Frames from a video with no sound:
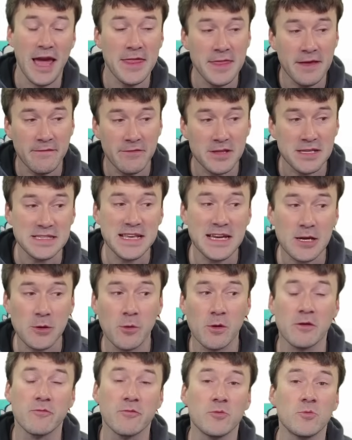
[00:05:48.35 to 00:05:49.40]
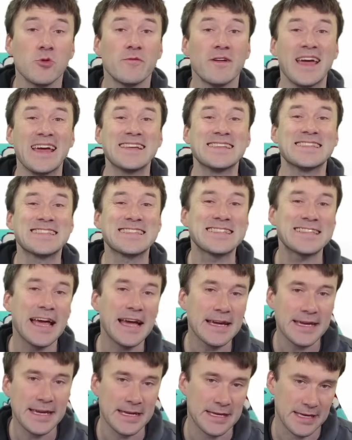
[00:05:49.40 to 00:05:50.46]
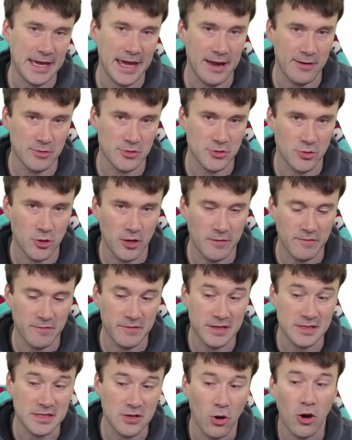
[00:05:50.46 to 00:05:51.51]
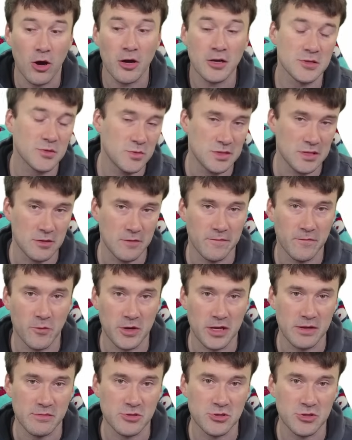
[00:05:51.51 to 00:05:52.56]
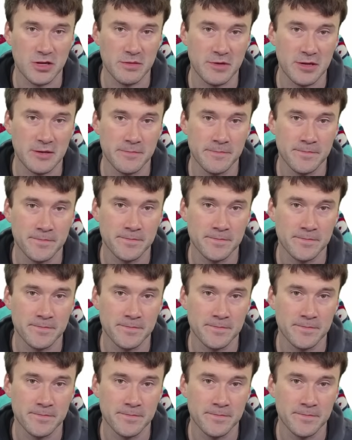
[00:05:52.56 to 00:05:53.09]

and then for the second one, remove a second counter off of it to also deal four damage to an enemy.